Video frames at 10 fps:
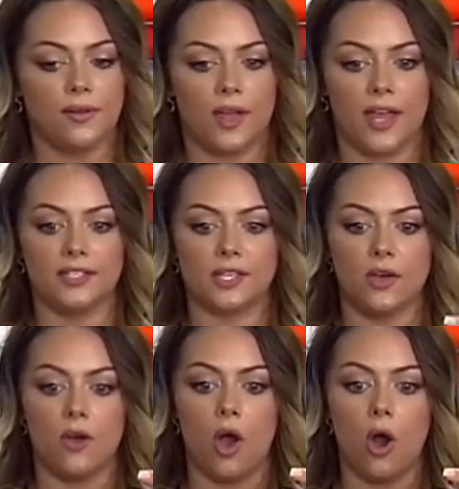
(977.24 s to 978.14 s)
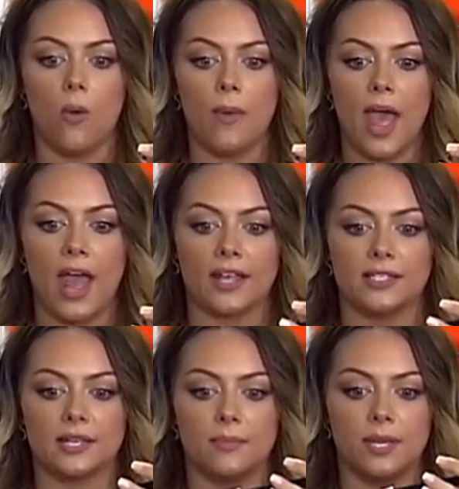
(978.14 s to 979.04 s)
Okay, so all back
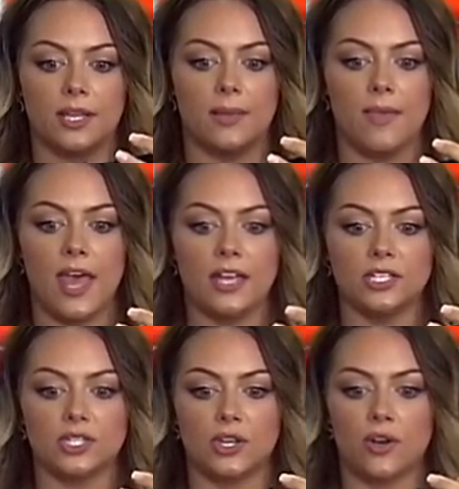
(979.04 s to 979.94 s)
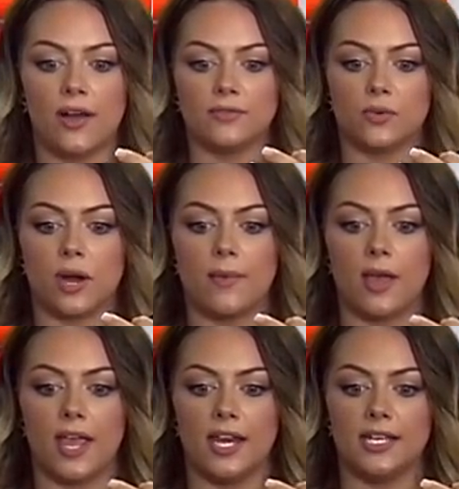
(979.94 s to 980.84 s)
is completely mesh, so you don't have to worry
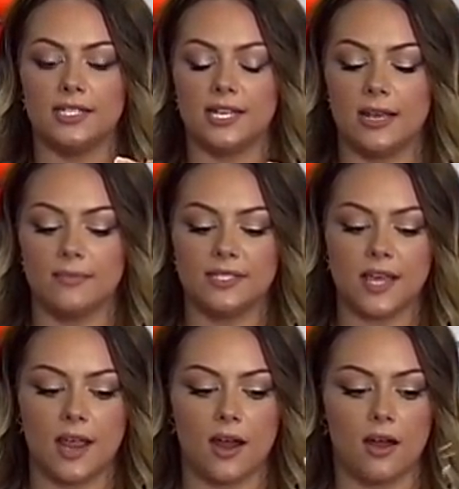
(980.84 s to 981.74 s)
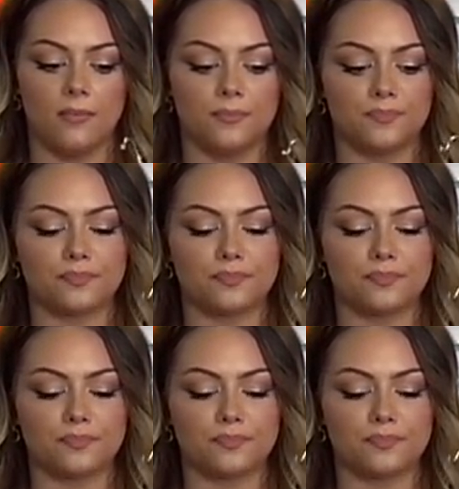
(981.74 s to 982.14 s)
about any seams there.